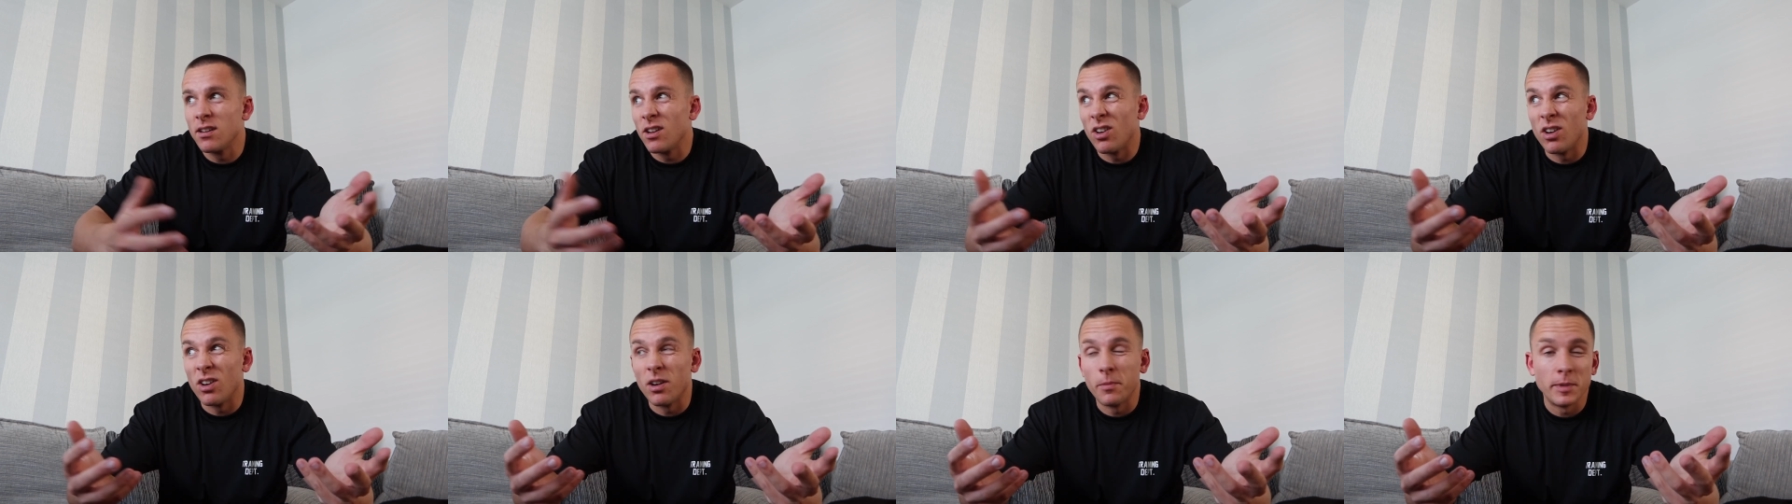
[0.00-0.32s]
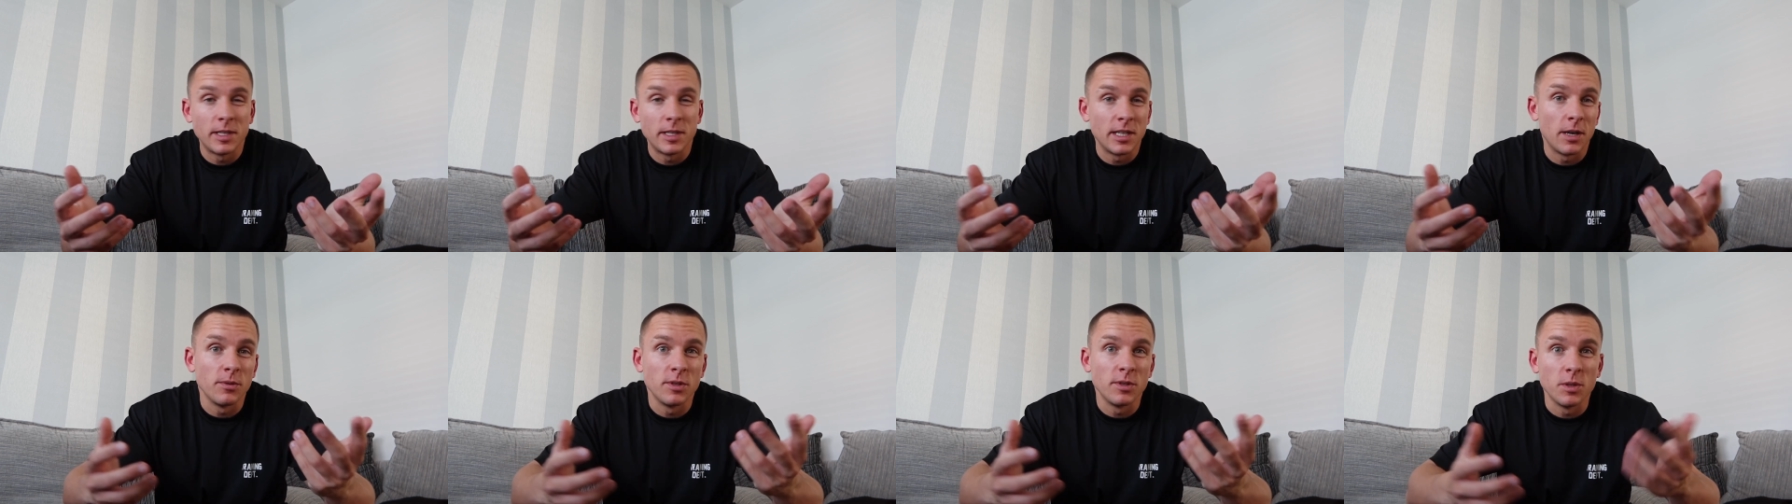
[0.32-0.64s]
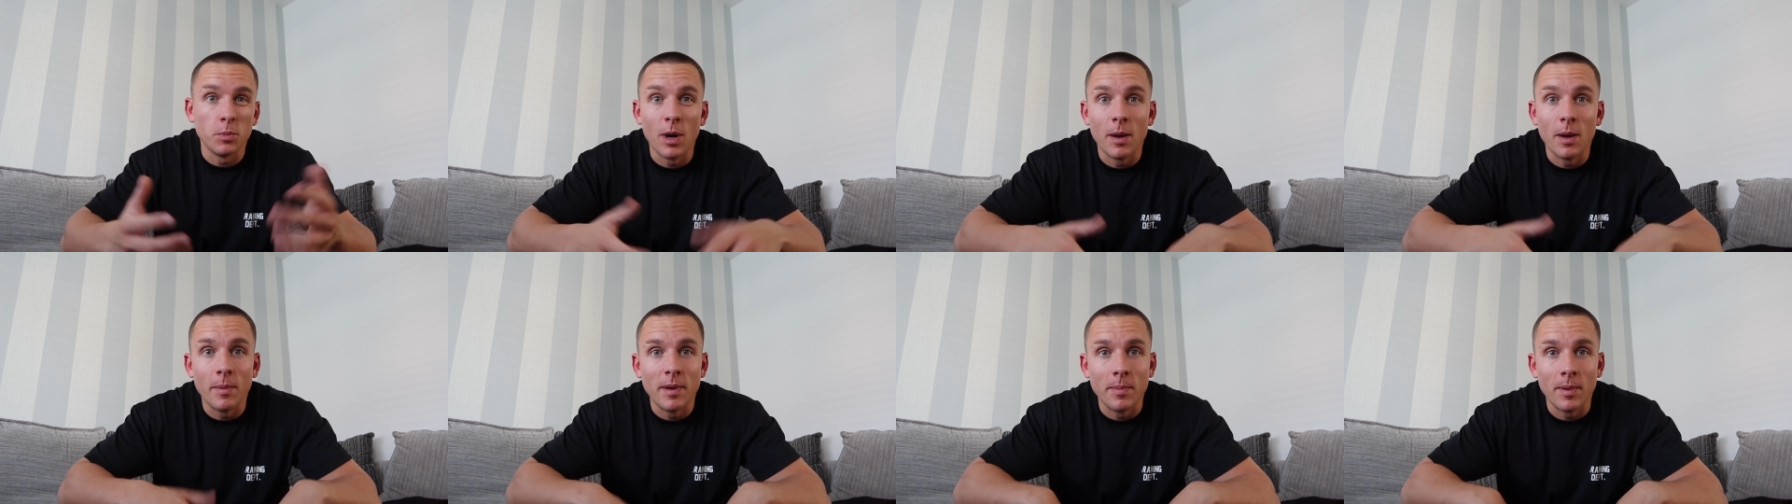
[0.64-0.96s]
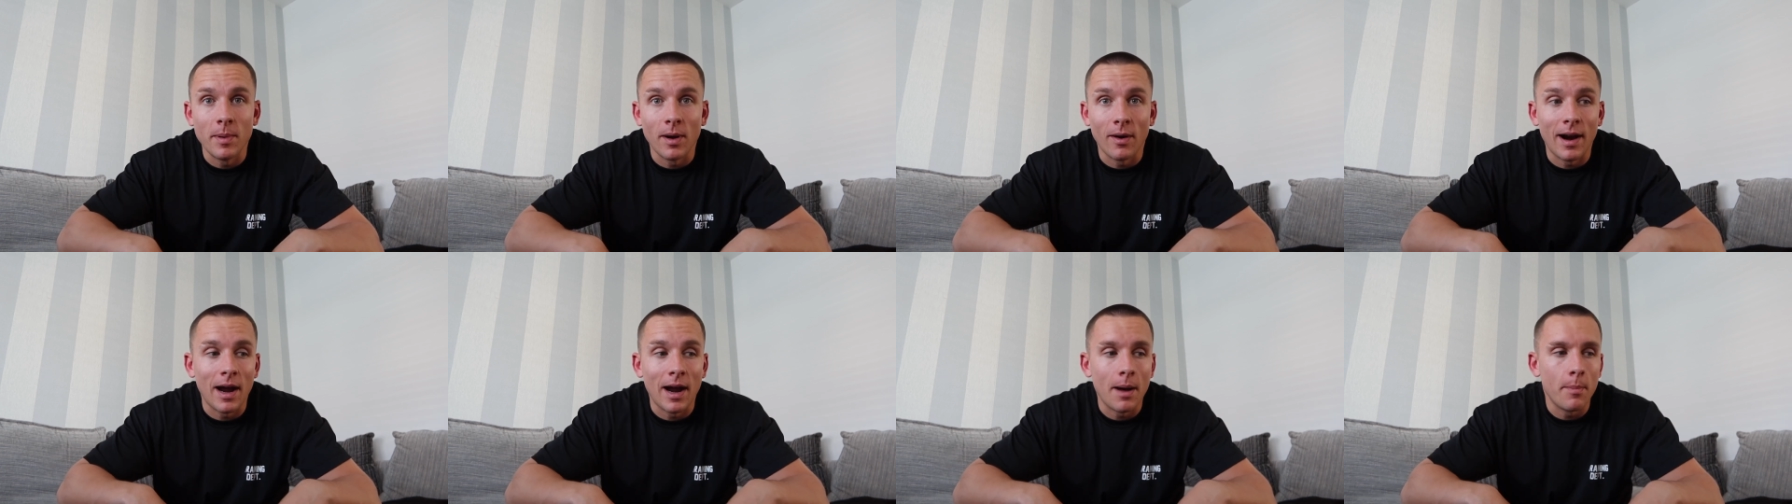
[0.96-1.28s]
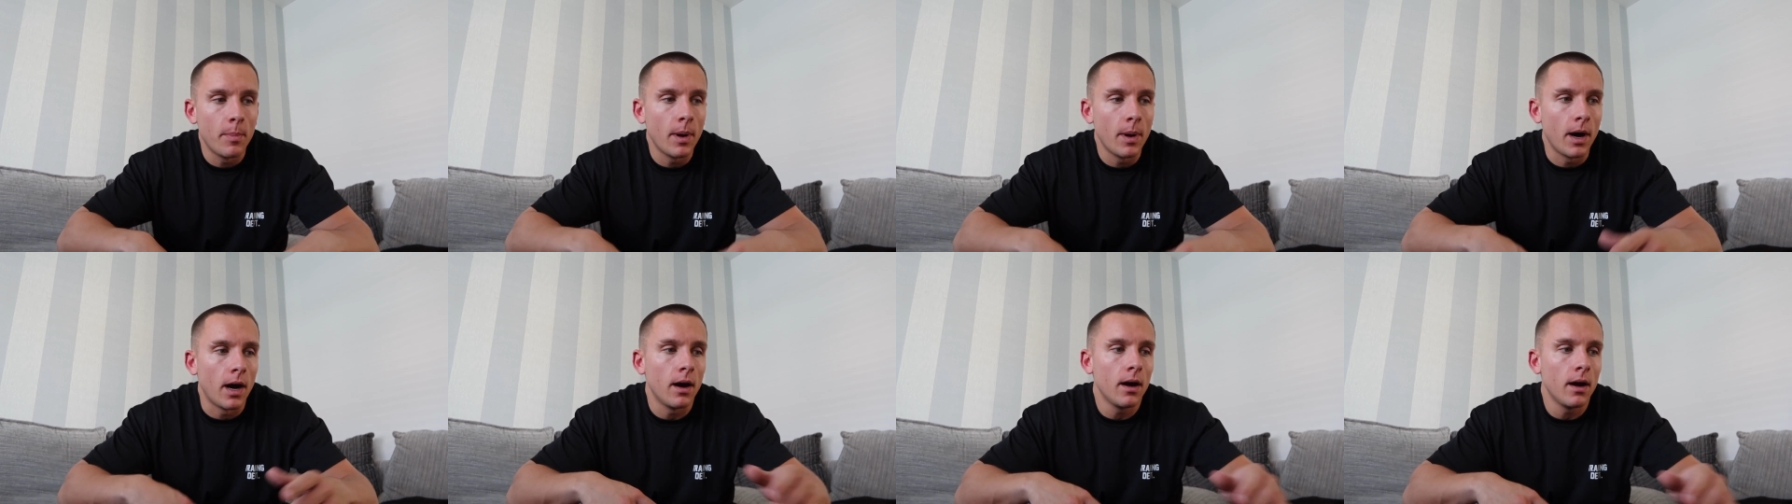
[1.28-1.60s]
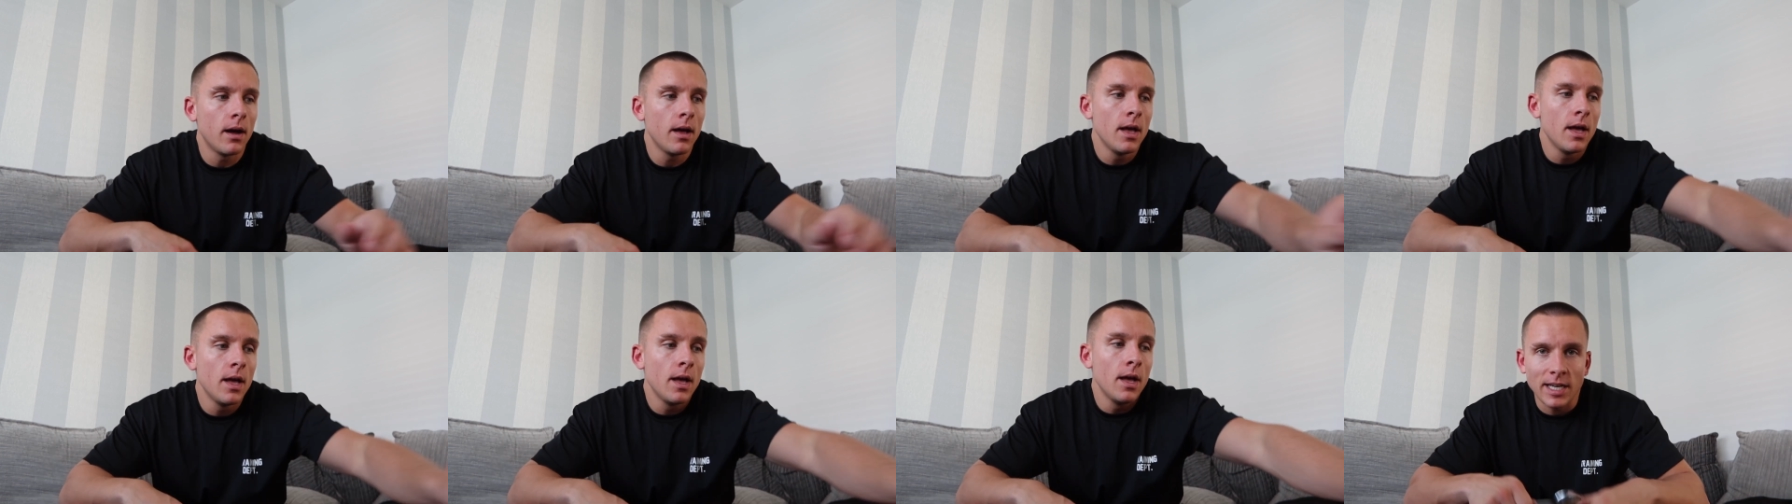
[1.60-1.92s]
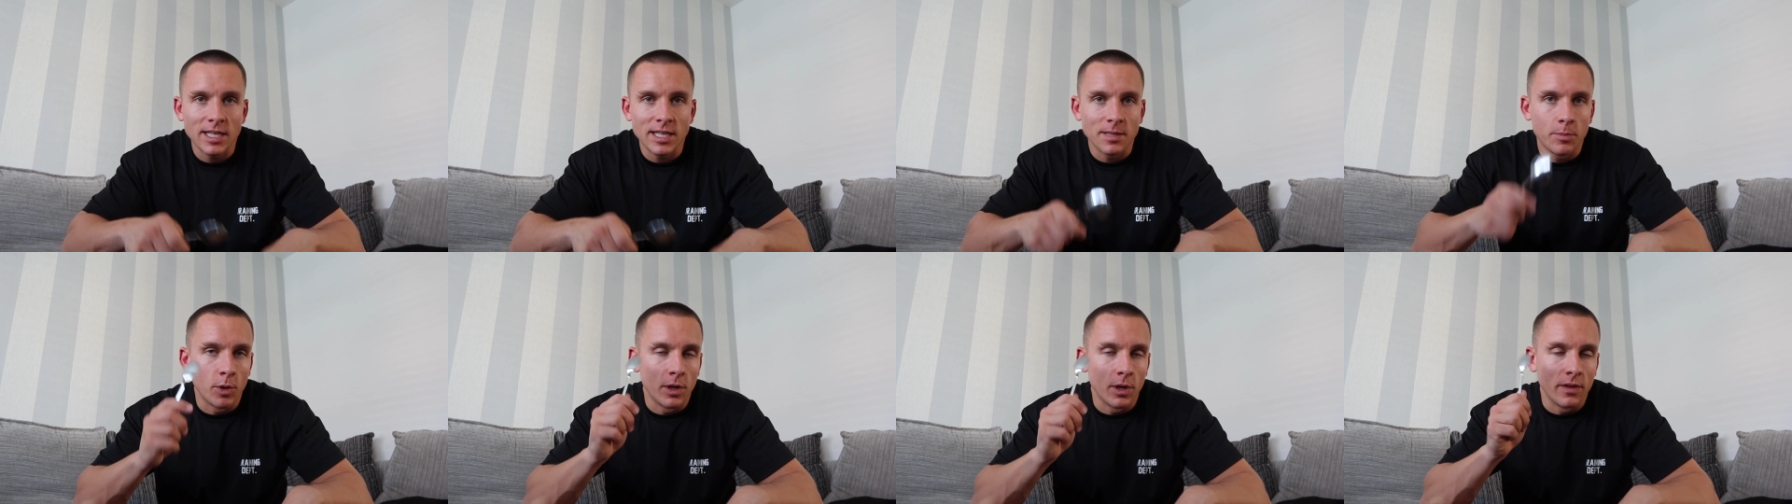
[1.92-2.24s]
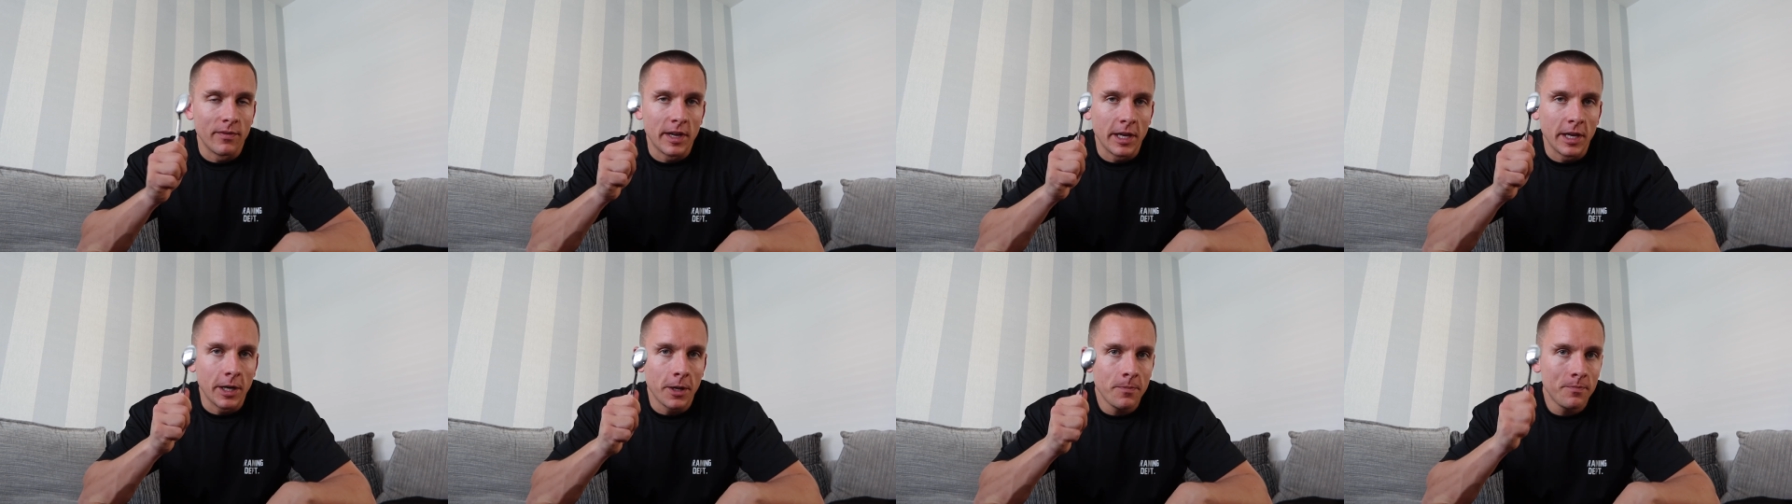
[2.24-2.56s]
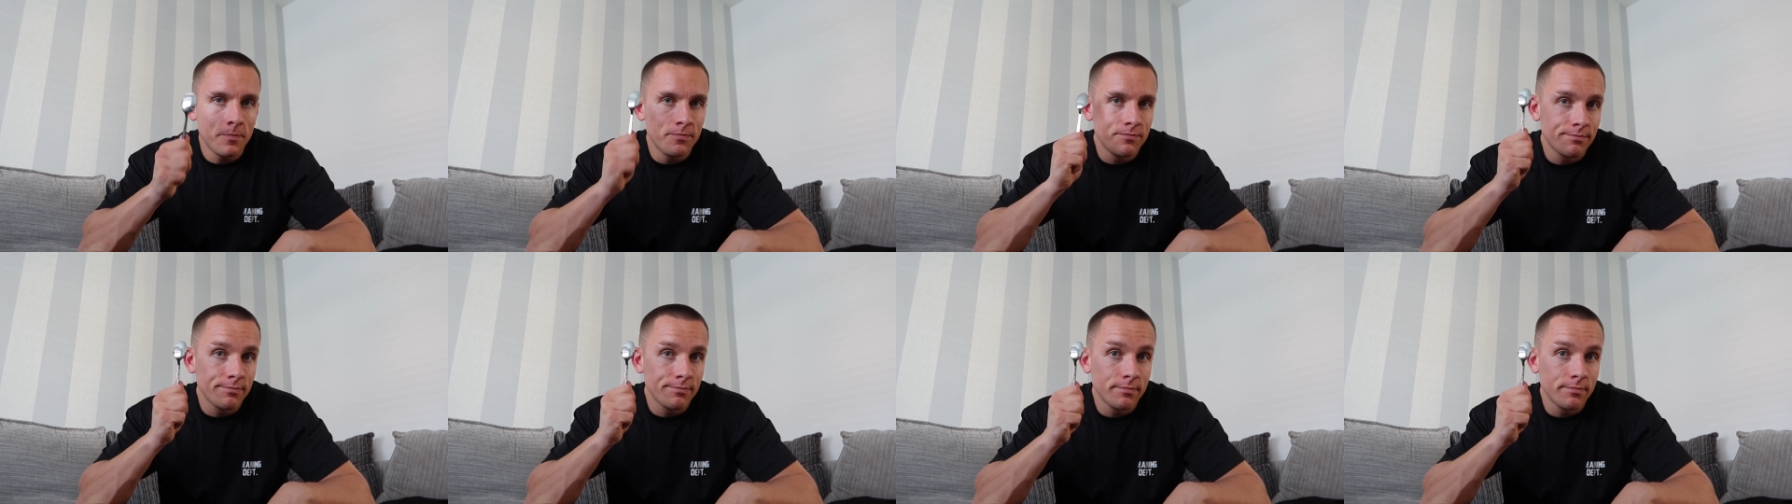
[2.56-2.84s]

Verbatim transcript: client results and where people are at. But back to the point of the video,